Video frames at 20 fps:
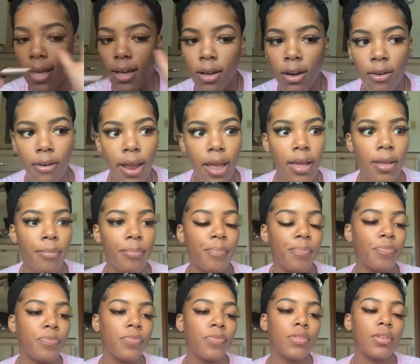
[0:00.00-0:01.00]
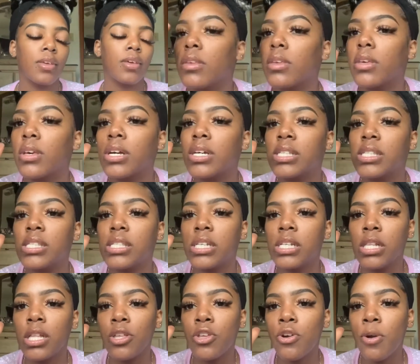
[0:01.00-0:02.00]
all right?
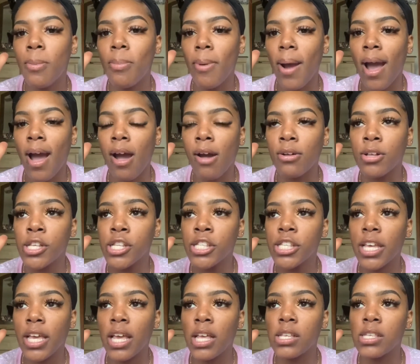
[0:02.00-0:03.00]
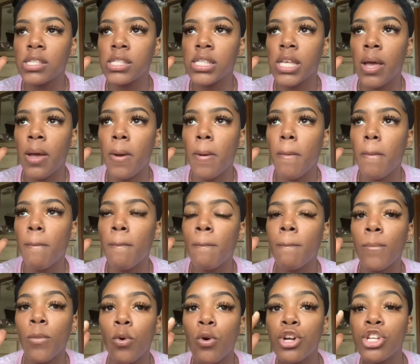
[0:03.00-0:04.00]
Concealing your brows is
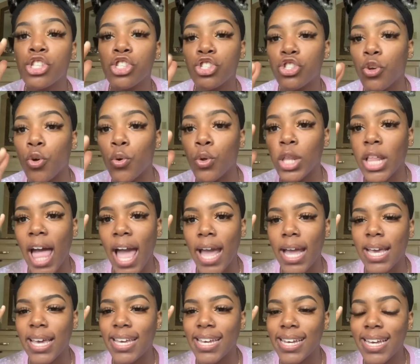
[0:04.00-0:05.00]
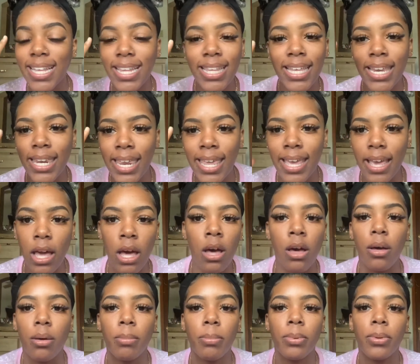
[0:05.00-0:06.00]
more so like cleaning up
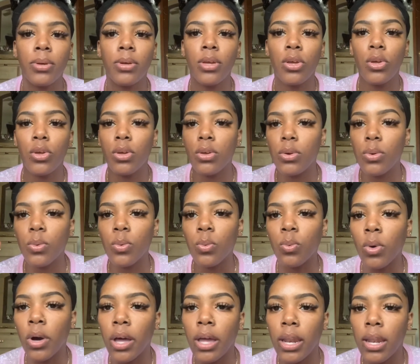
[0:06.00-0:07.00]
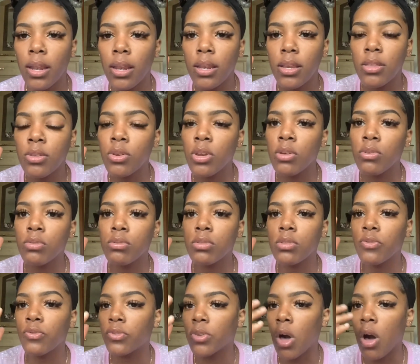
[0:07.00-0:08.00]
what, you know, the
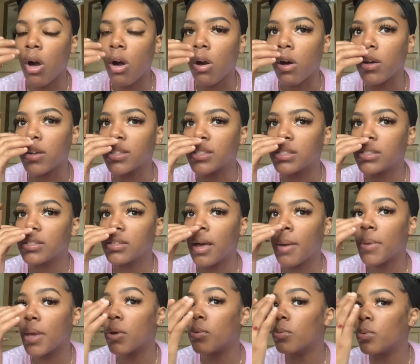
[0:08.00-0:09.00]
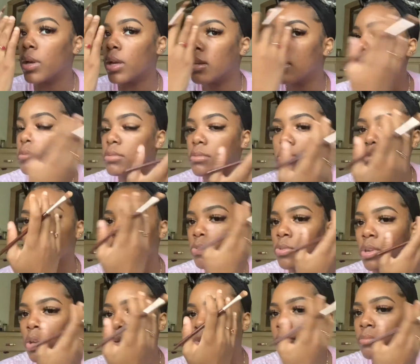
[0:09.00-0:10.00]
flaws, what, you
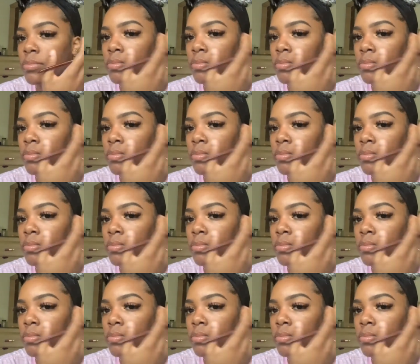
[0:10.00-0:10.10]
know,